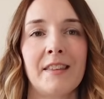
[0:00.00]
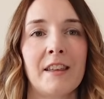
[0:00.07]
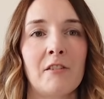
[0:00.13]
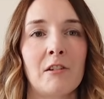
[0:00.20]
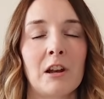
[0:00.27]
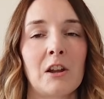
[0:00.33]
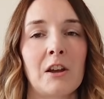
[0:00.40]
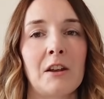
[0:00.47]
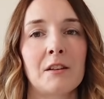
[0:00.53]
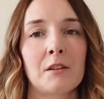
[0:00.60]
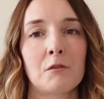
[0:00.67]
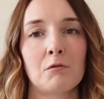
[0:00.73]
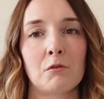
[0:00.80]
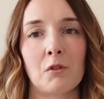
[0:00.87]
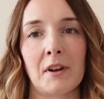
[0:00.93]
There are loads
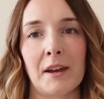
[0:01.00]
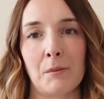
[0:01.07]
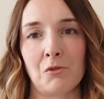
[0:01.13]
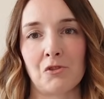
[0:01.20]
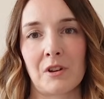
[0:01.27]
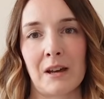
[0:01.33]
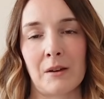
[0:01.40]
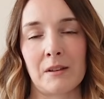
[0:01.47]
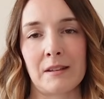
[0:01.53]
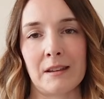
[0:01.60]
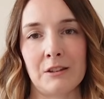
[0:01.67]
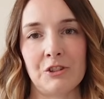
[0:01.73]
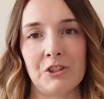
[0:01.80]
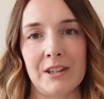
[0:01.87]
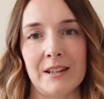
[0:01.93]
of raw hem trousers
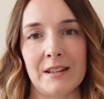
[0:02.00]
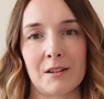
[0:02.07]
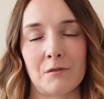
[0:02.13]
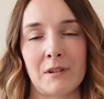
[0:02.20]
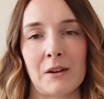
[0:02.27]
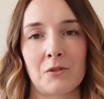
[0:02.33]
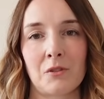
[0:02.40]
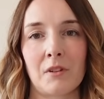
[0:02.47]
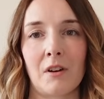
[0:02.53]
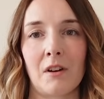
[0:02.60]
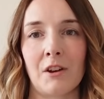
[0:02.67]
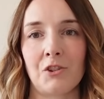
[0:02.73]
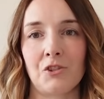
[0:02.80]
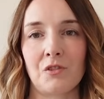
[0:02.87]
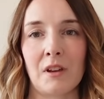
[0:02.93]
and jeans around on the
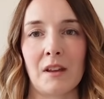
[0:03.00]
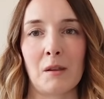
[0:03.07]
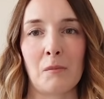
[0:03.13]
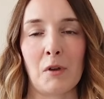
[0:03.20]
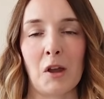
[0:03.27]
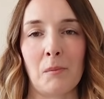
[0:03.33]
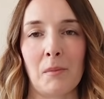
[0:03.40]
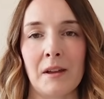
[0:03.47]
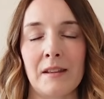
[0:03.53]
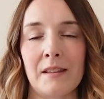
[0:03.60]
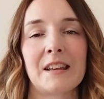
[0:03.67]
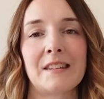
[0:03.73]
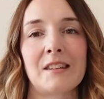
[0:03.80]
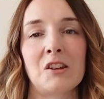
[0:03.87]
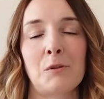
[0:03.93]
high street at the moment,
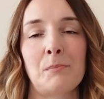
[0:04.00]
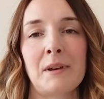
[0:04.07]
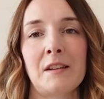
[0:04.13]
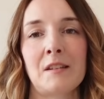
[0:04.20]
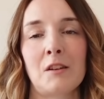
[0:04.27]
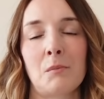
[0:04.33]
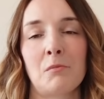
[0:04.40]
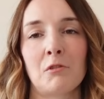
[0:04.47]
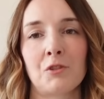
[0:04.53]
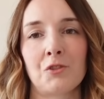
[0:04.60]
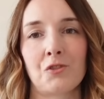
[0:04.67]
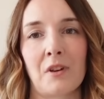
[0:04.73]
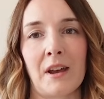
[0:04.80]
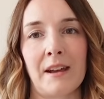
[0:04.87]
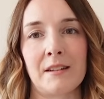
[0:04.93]
so you'd be super on
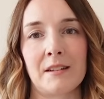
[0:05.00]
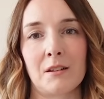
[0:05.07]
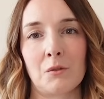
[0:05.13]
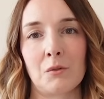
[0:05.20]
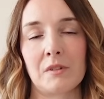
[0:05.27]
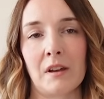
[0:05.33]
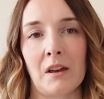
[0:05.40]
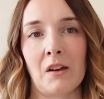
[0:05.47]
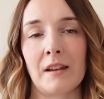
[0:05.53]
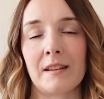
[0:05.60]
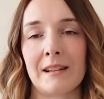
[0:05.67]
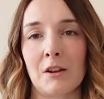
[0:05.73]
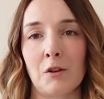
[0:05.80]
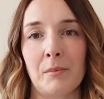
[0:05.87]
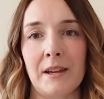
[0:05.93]
trend, and also it's
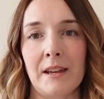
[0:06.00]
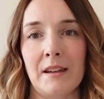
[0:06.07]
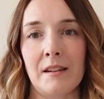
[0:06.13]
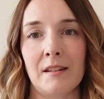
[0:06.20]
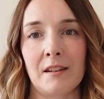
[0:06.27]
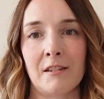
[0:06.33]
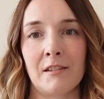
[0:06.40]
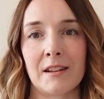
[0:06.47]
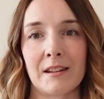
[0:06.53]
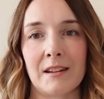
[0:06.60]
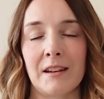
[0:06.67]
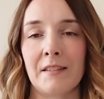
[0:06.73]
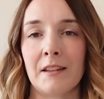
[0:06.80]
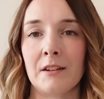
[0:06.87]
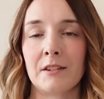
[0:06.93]
a little bit easier, isn't
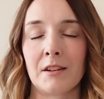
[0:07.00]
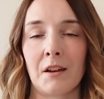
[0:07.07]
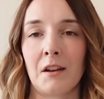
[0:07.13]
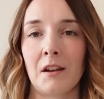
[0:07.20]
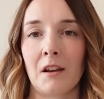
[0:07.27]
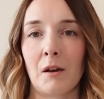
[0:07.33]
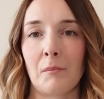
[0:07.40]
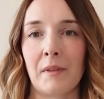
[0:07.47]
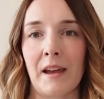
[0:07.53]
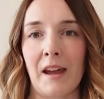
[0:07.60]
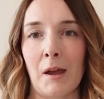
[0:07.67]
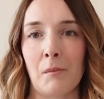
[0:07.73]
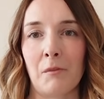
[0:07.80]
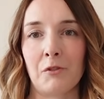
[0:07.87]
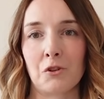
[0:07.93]
it, than turning up the
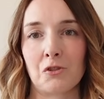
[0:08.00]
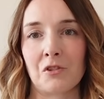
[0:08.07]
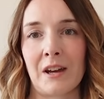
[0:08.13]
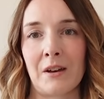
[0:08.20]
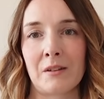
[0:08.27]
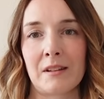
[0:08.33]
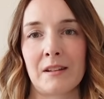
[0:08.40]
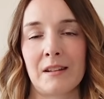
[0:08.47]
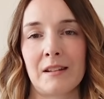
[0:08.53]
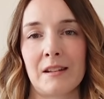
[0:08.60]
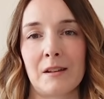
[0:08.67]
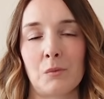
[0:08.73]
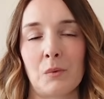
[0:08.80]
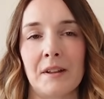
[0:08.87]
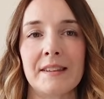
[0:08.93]
hem of your trousers.
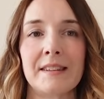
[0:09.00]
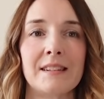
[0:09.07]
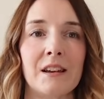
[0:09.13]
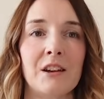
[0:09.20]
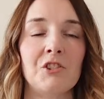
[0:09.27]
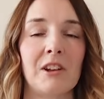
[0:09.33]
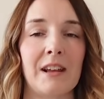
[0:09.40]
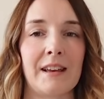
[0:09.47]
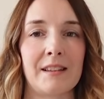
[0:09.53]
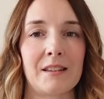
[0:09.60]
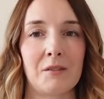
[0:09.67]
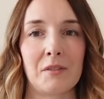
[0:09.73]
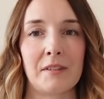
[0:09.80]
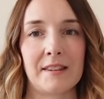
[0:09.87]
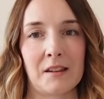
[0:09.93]
It's one stage less
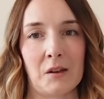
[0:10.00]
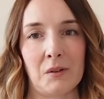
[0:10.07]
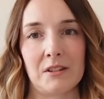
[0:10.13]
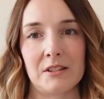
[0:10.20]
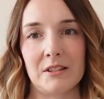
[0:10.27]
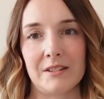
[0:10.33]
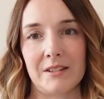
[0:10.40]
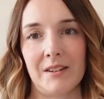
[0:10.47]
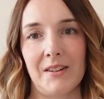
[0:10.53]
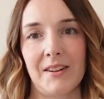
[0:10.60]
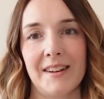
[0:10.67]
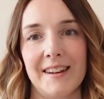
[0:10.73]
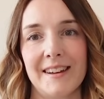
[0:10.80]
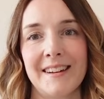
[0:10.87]
of the sewing to do.